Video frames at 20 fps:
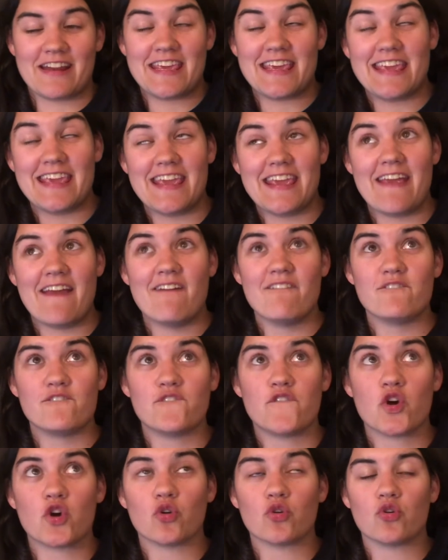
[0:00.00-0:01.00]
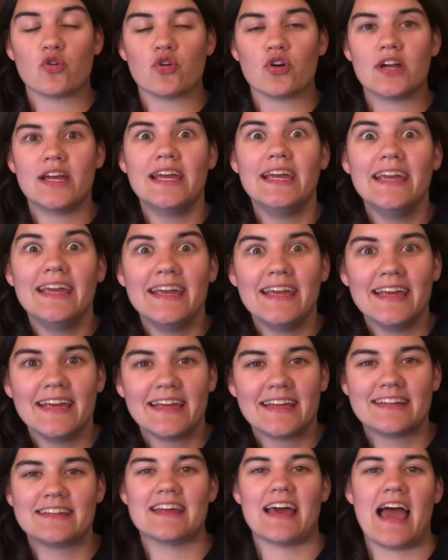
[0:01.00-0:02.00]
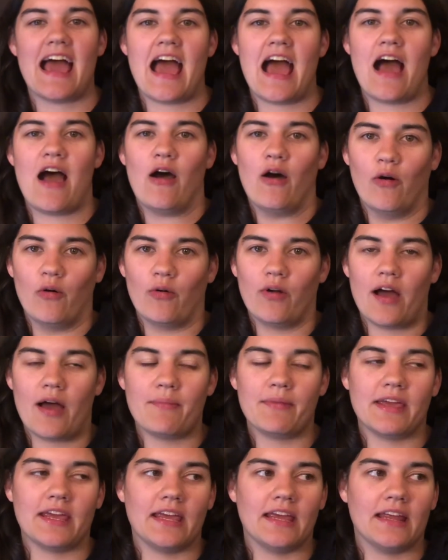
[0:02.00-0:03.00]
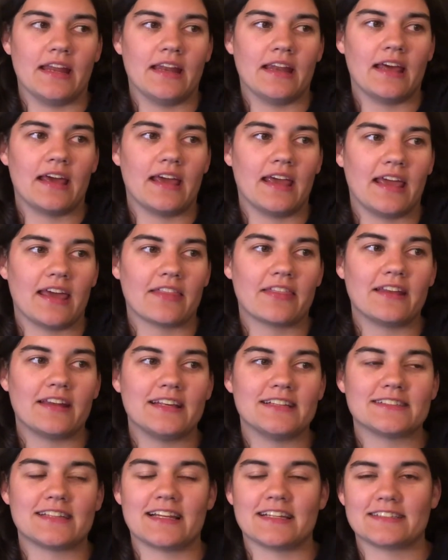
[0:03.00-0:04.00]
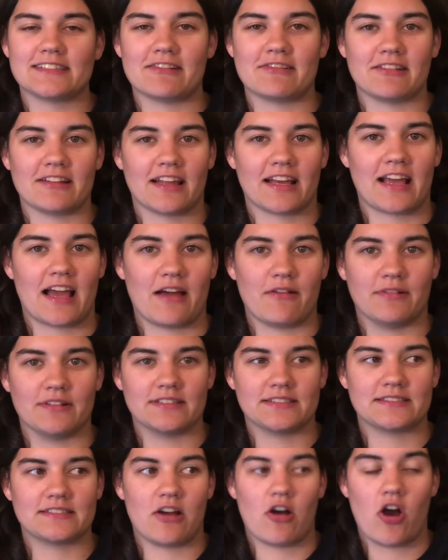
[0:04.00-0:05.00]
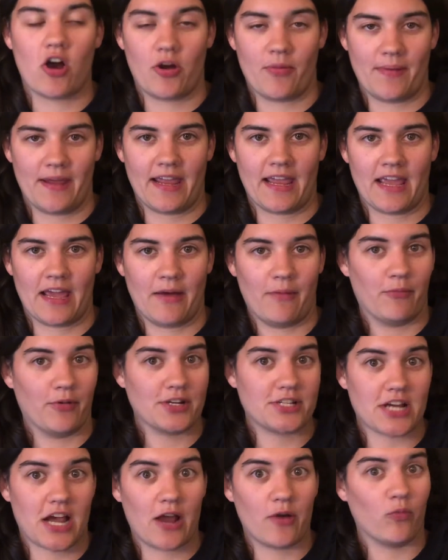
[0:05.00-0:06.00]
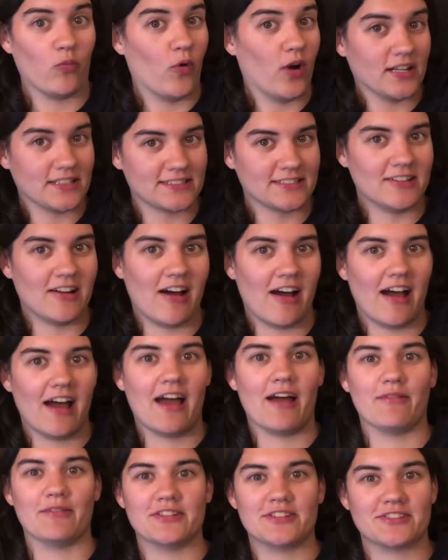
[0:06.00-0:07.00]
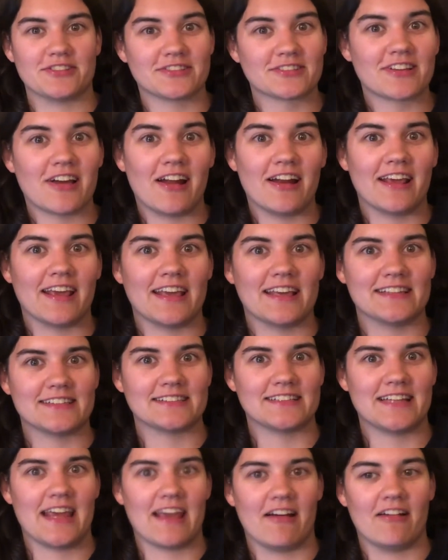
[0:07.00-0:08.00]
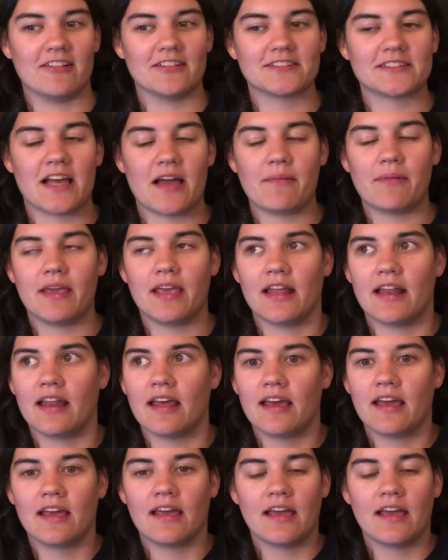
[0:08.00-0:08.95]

and he freaked out. I mean, Anthony said it sounded like I was harming him, which I was not. I was just cutting his nails. I mean,